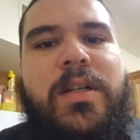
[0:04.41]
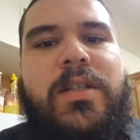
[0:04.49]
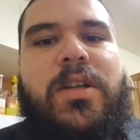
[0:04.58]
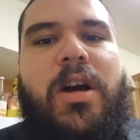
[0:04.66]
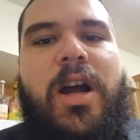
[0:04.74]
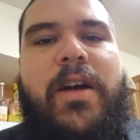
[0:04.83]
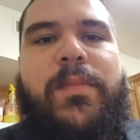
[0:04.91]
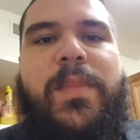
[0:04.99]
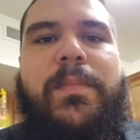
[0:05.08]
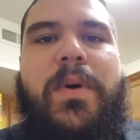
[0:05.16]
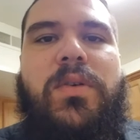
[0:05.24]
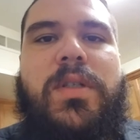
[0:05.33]
Sorry I haven't
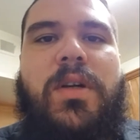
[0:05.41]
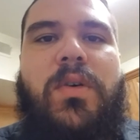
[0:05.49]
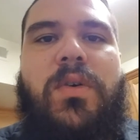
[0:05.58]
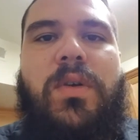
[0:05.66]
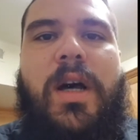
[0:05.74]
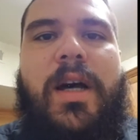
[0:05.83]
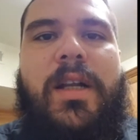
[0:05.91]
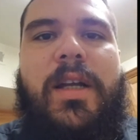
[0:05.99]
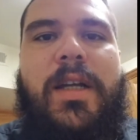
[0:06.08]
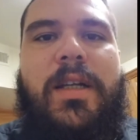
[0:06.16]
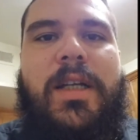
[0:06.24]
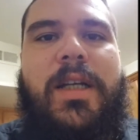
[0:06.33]
been posting a whole lot
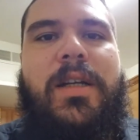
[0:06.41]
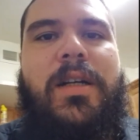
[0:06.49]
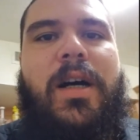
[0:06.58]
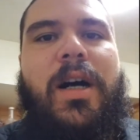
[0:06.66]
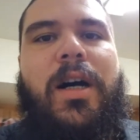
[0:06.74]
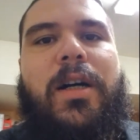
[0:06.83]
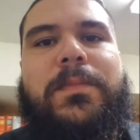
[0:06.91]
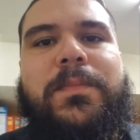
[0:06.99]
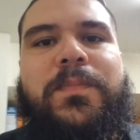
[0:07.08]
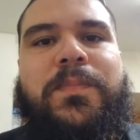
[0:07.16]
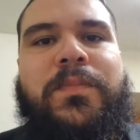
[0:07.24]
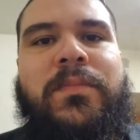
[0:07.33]
lately. Been
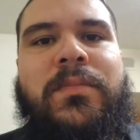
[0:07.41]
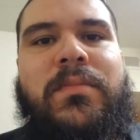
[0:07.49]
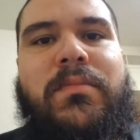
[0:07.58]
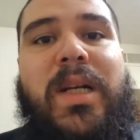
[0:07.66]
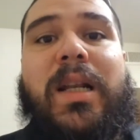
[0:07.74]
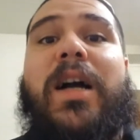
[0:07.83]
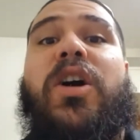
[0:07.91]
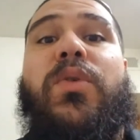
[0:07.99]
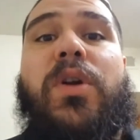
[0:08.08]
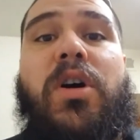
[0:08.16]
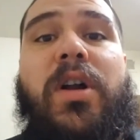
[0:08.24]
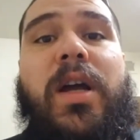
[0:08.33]
a lot going on.